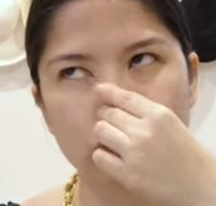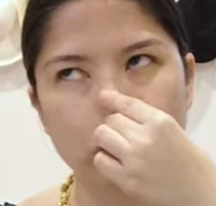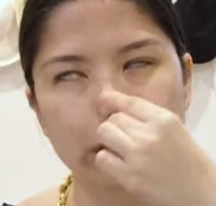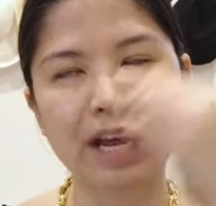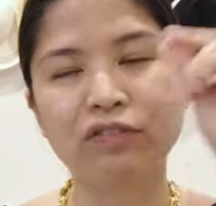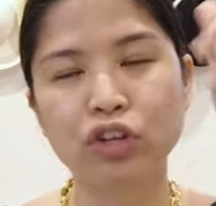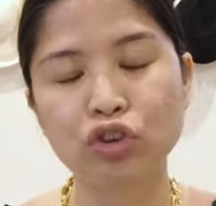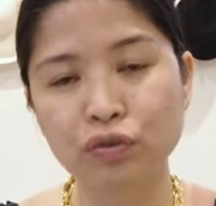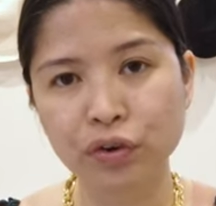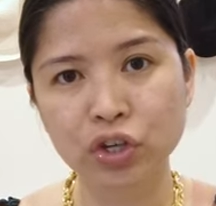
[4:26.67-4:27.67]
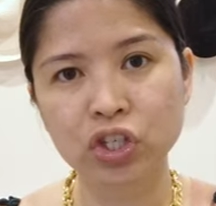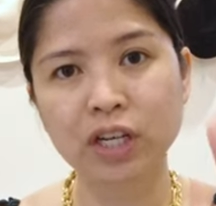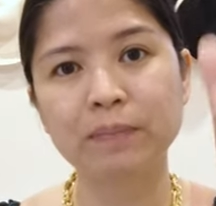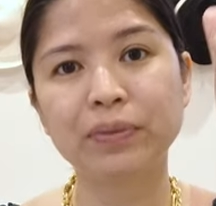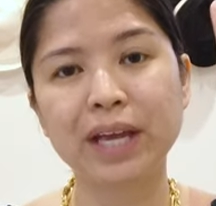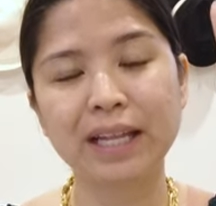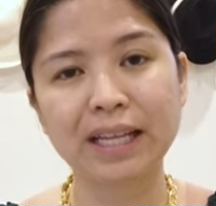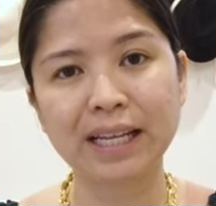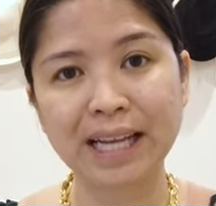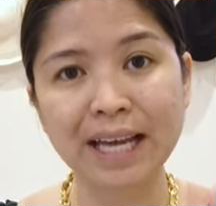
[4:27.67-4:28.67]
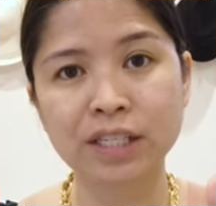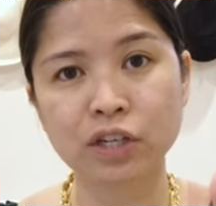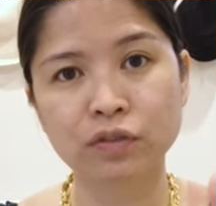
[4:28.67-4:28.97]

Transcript: Sorry, they have the new version and the classic